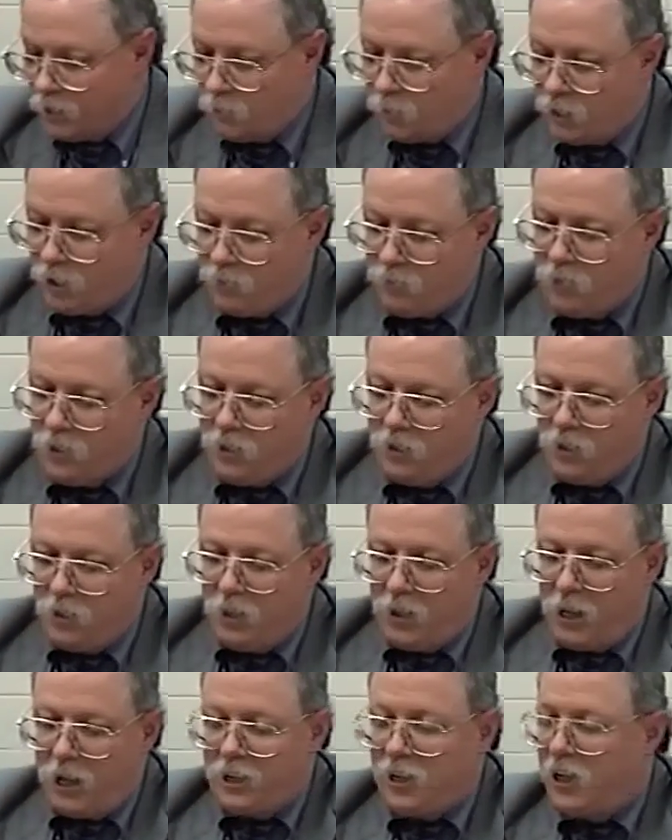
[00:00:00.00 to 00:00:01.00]
Well,
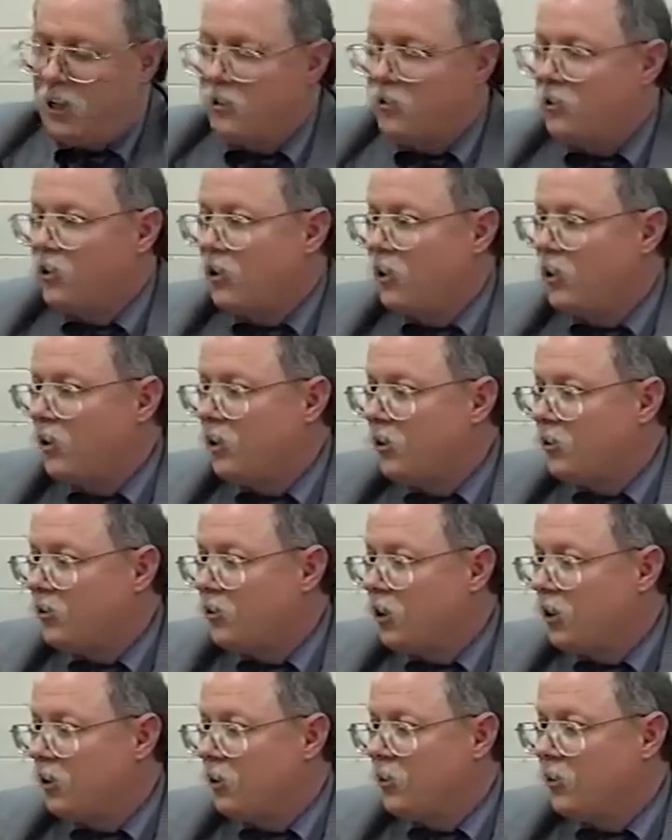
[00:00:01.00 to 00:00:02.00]
I can't sit here and
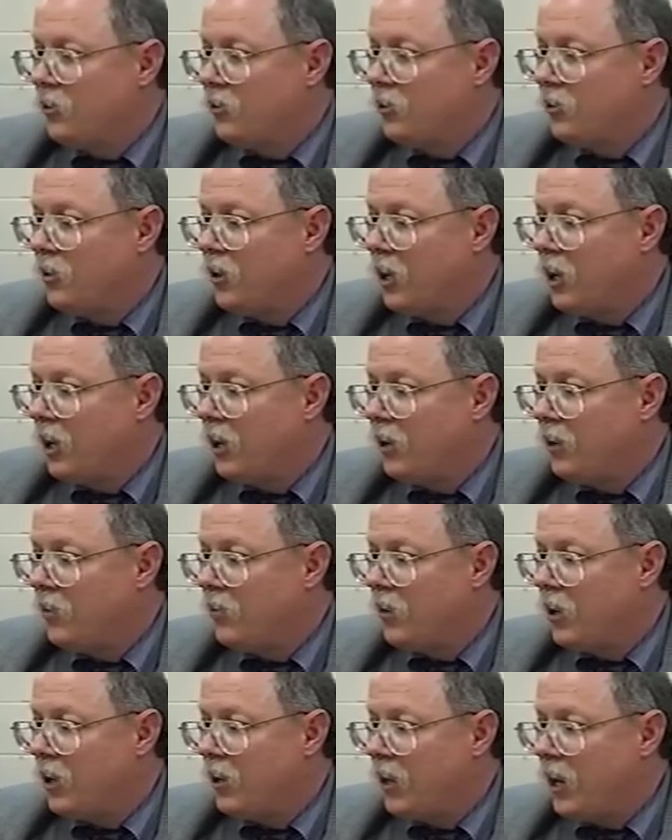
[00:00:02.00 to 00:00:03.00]
tell you today
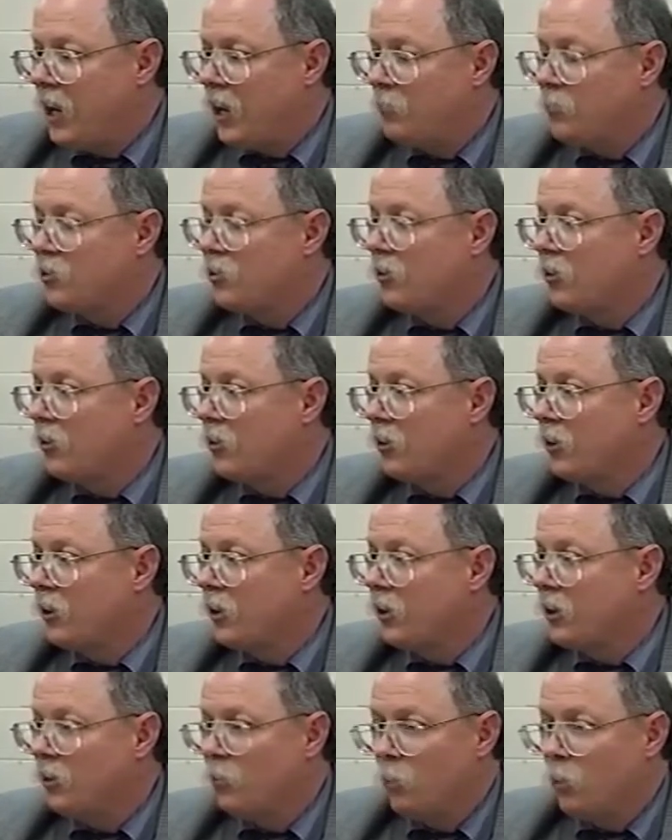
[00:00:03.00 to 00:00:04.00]
that
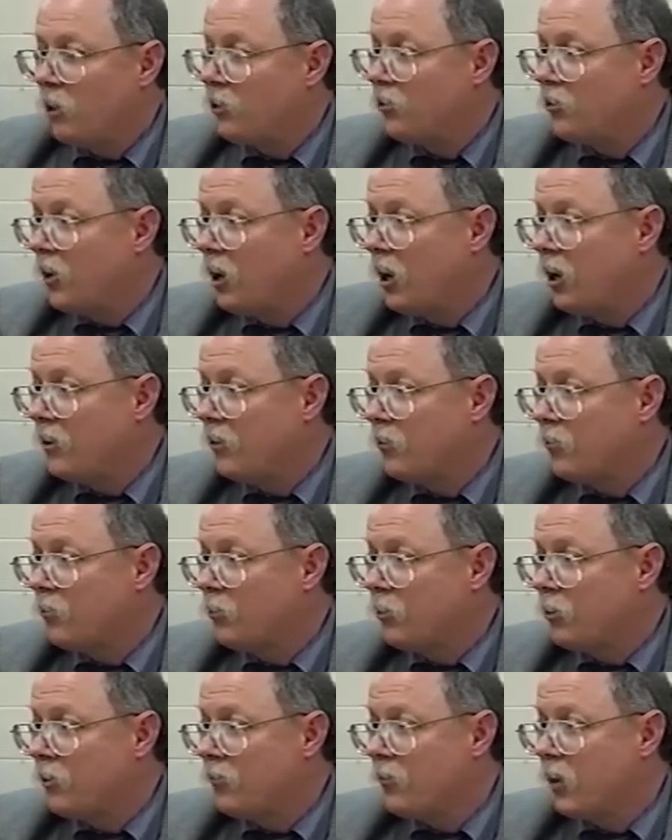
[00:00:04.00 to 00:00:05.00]
absolutely it was not the
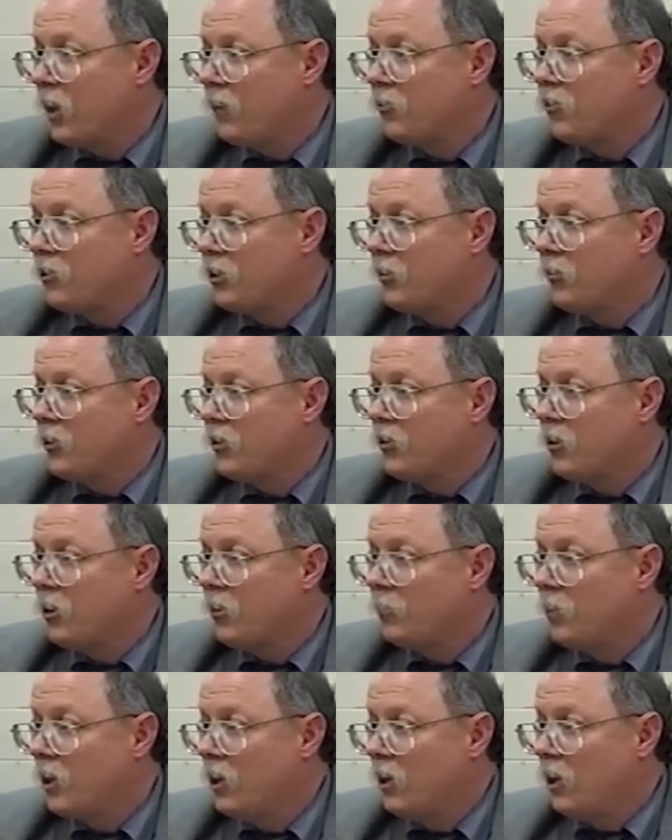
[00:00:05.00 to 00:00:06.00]
45
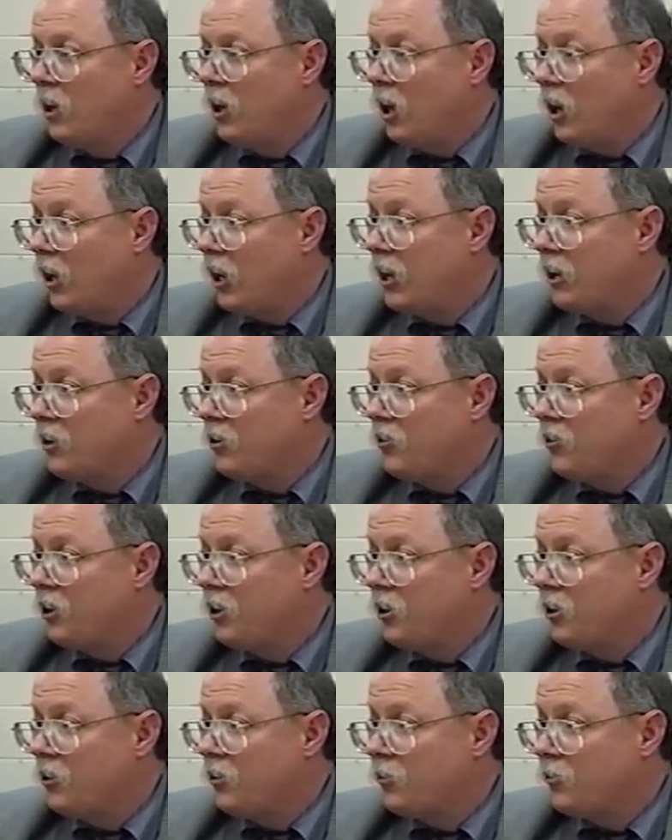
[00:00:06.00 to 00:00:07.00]
Silvertip. All I can
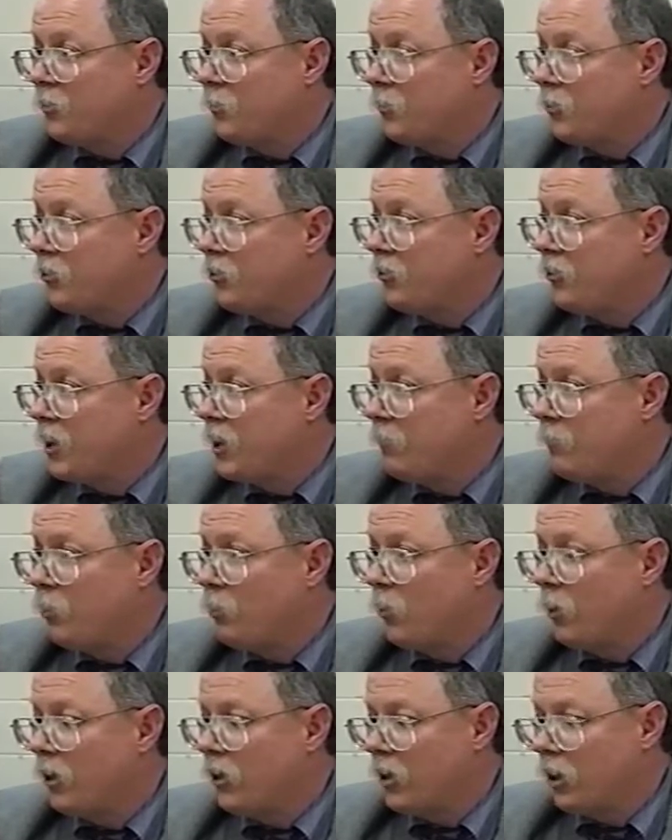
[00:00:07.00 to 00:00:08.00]
tell you is from the
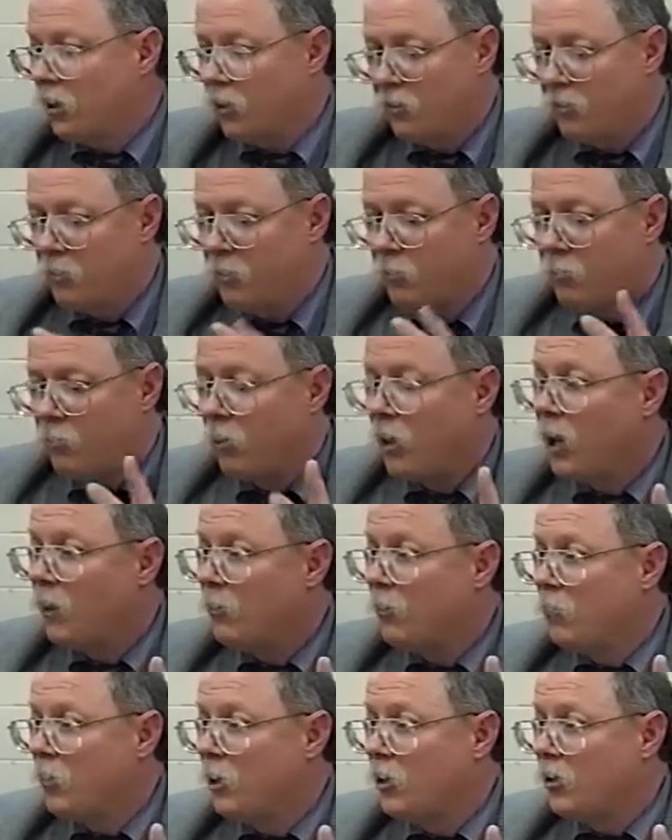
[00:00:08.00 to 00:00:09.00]
standpoint of
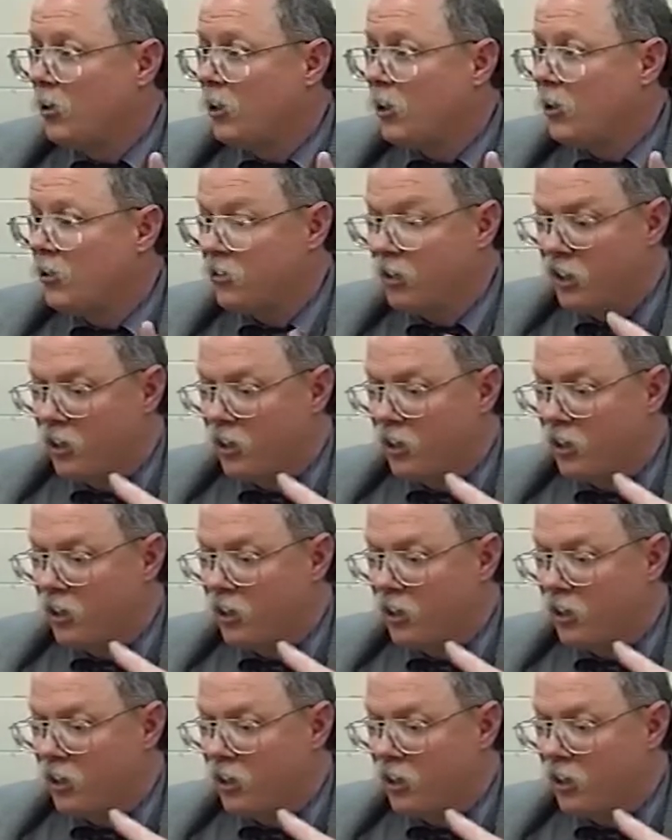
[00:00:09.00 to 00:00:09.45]
probabilities.